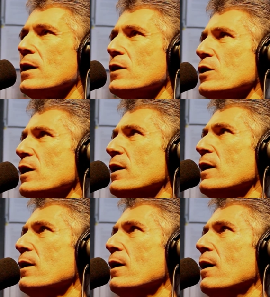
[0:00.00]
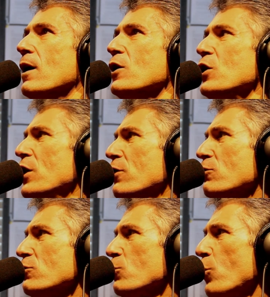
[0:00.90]
He did a
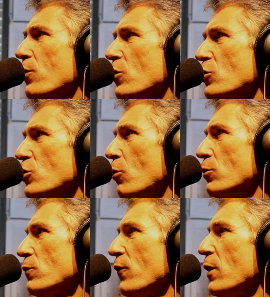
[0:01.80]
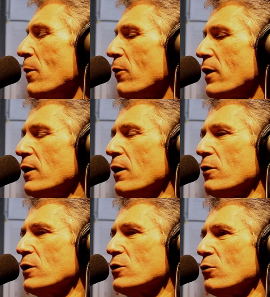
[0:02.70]
year's worth of shows for the American
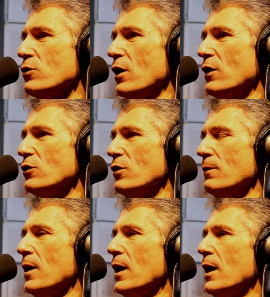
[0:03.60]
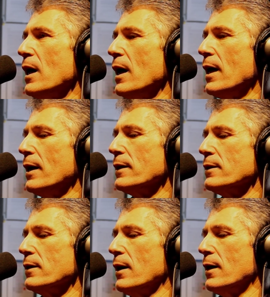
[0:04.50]
Dairy Association,
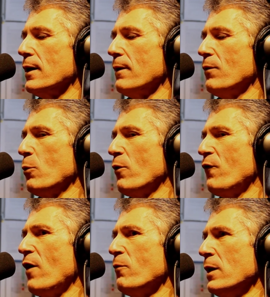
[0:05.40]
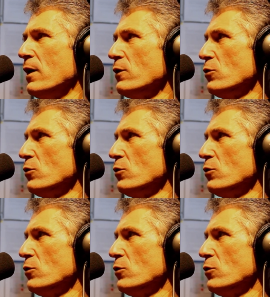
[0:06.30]
and they were 5-minute